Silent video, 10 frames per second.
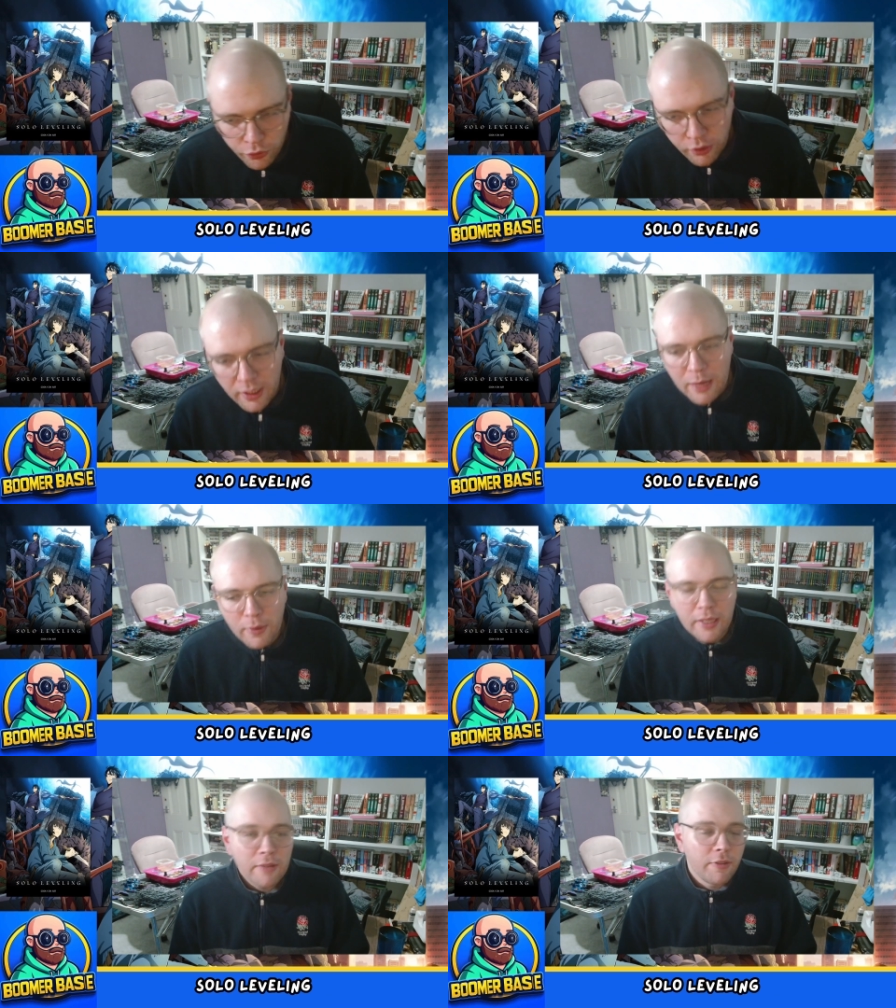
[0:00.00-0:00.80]
Today we're
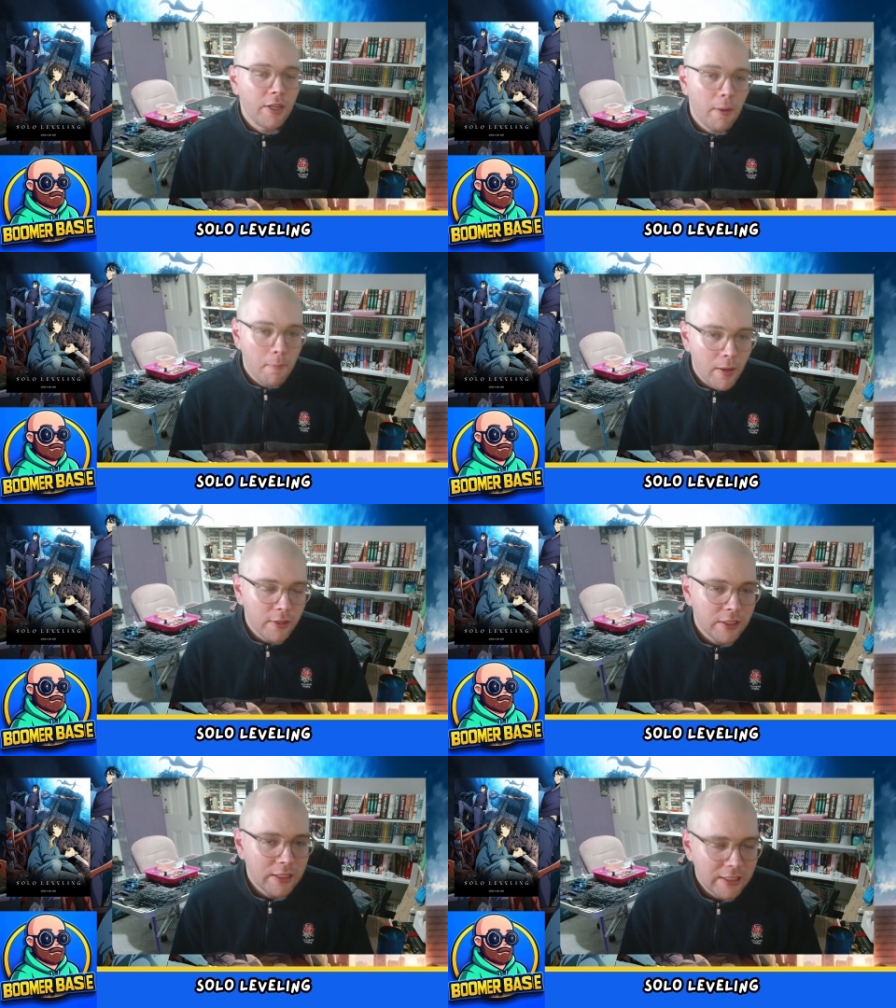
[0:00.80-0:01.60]
here for number
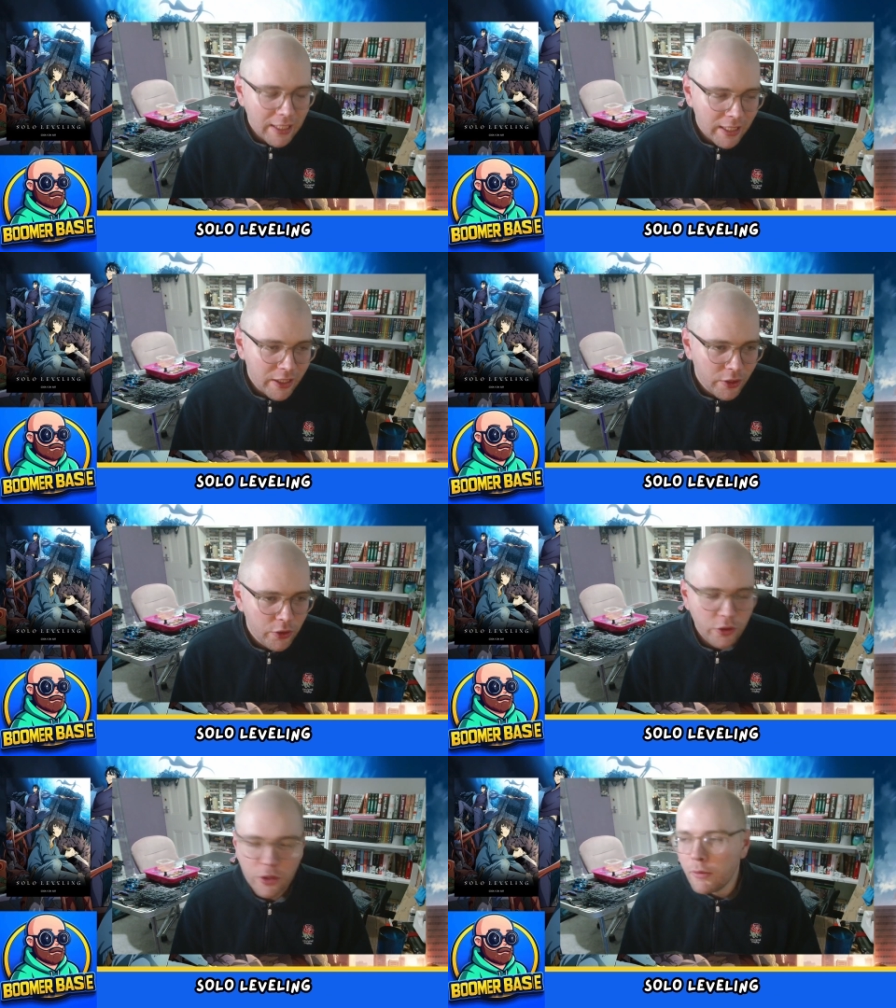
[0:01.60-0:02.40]

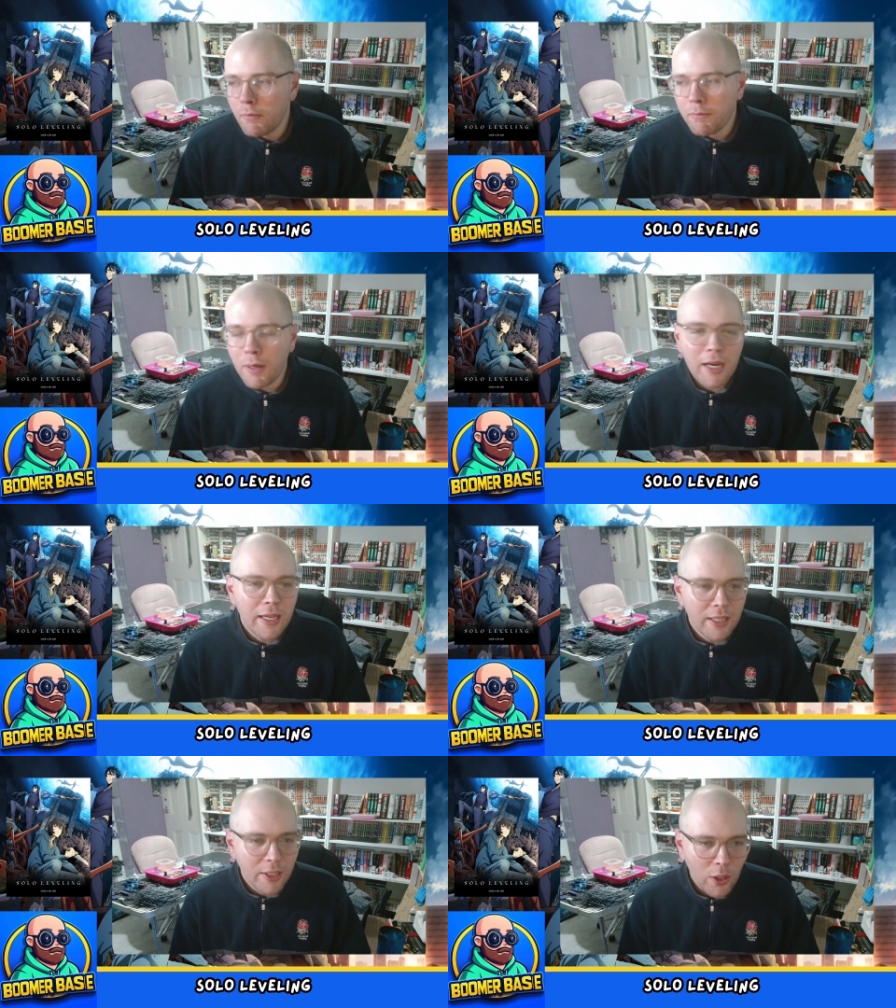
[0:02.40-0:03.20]
6, and
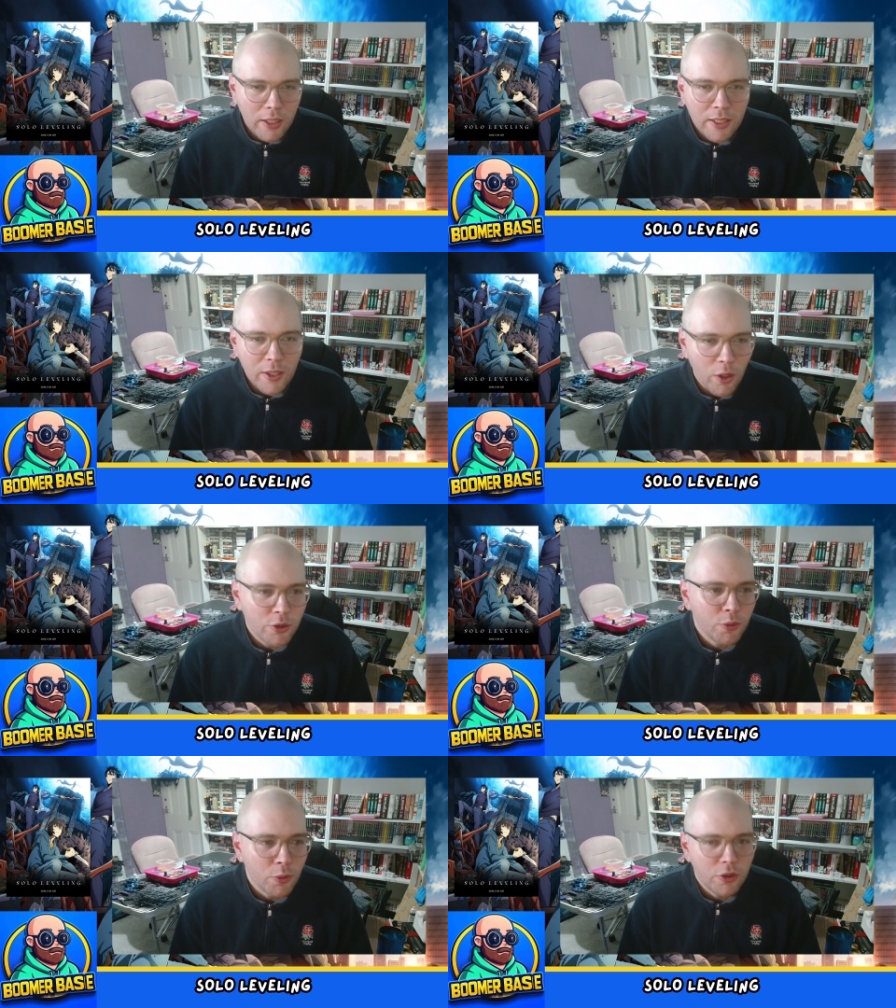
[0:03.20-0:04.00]
by golly
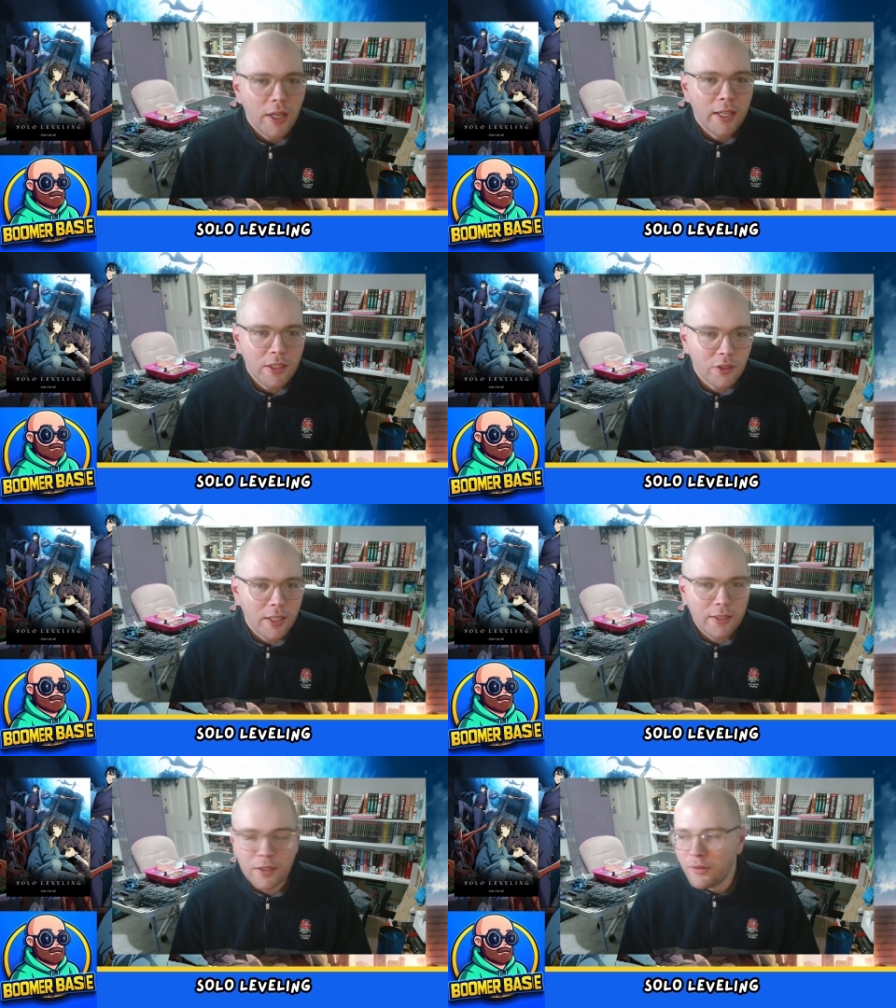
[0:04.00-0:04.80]
gosh was I
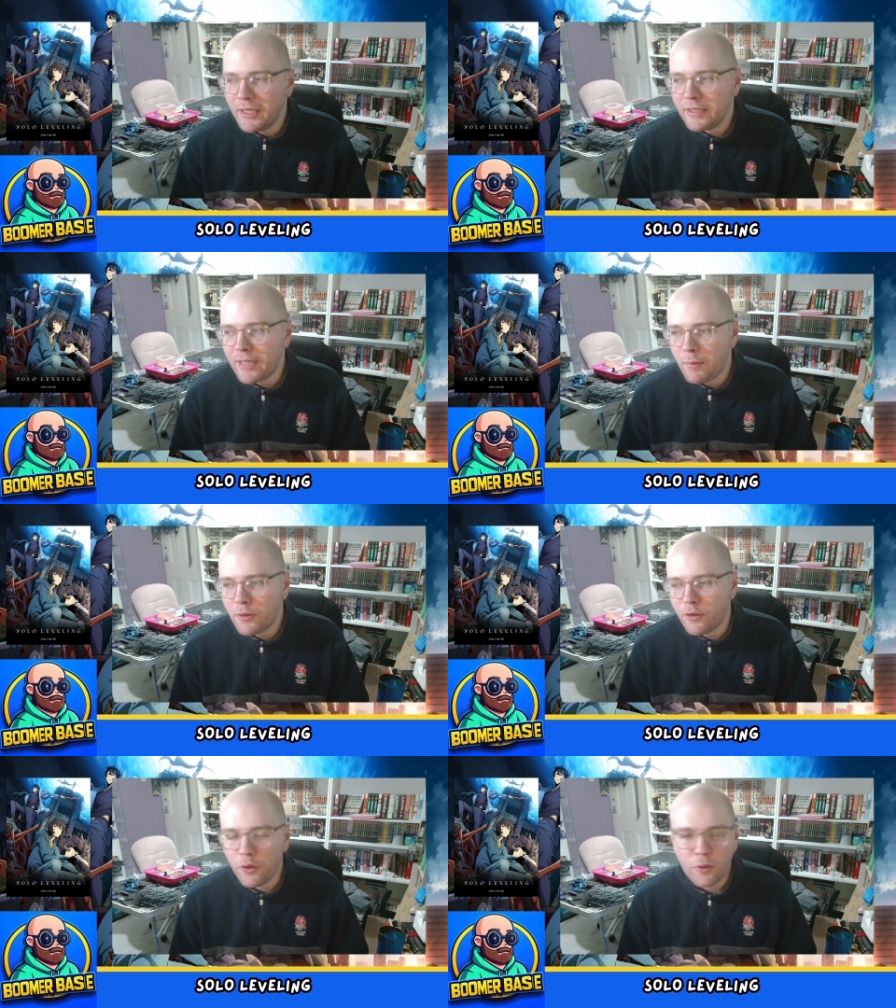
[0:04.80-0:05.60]
excited for this
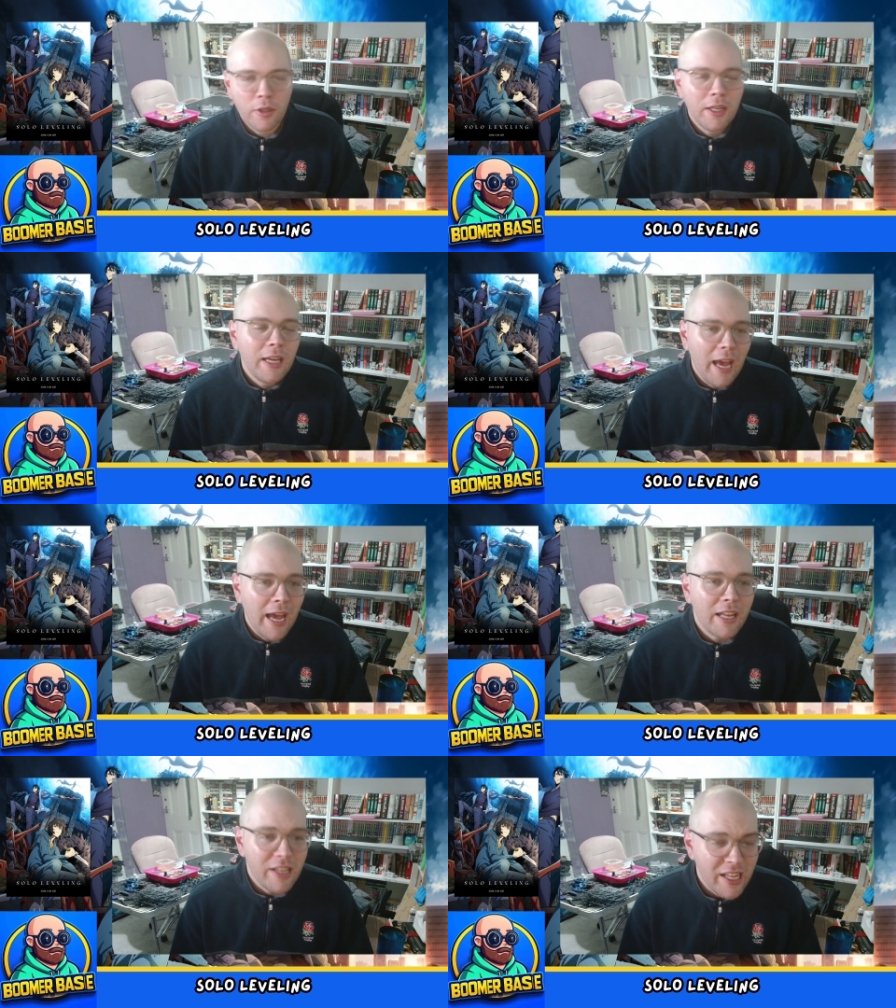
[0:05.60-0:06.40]
episode,
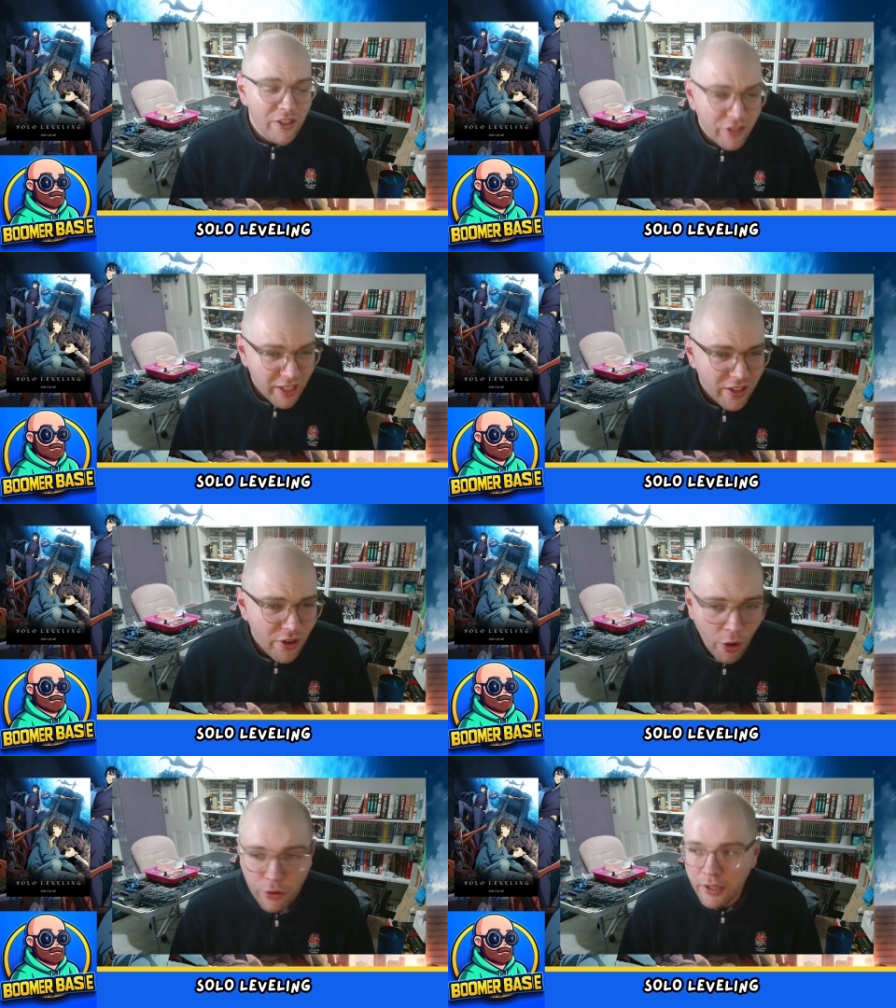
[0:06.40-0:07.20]
and it did
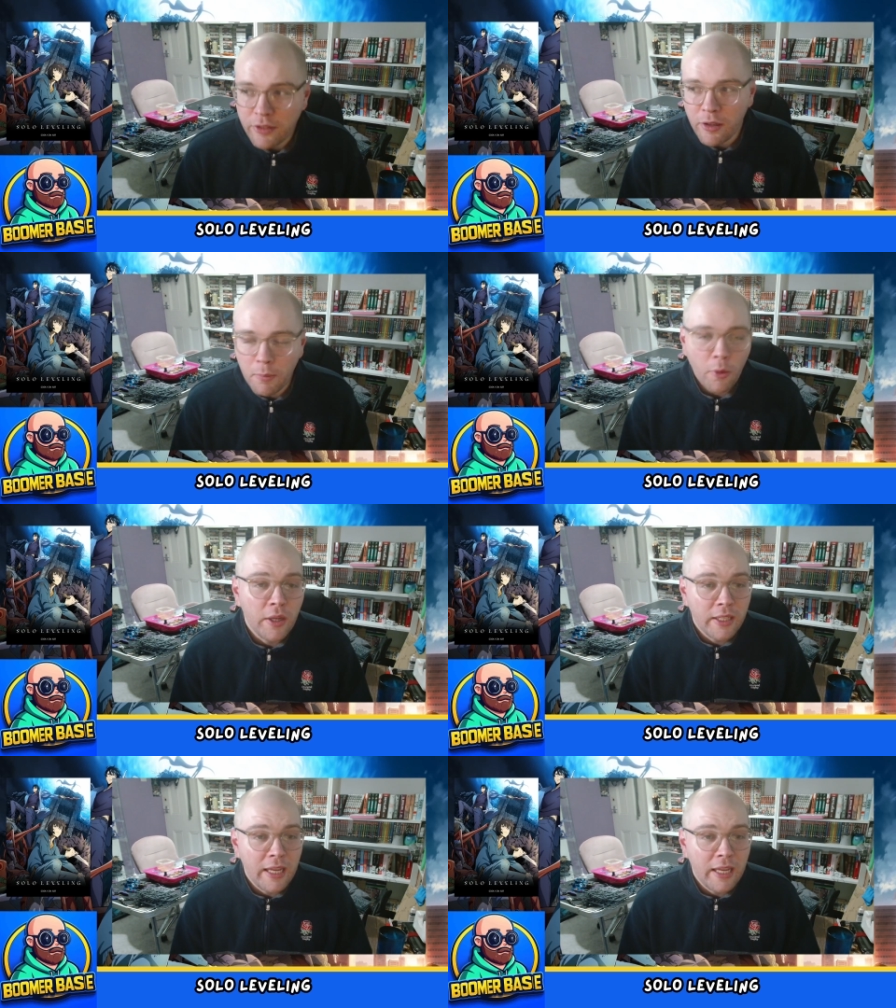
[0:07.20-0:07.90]
not disappoint.